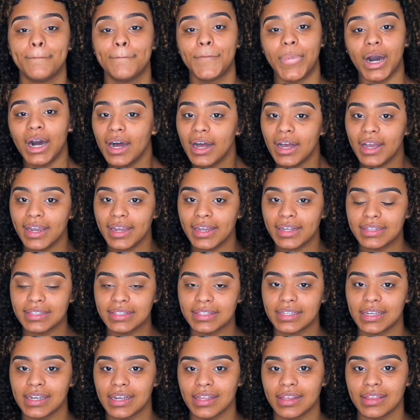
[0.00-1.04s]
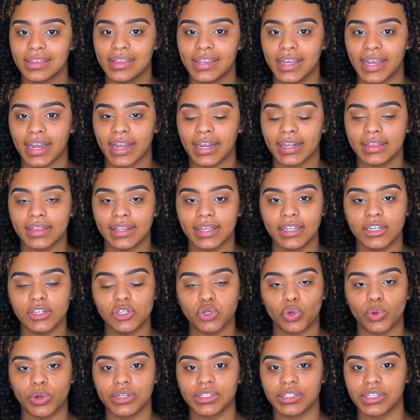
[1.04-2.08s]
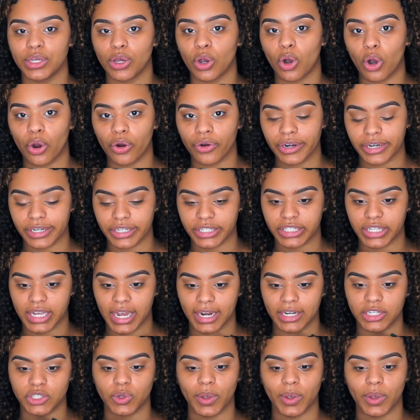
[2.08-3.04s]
but they lean towards the orange side.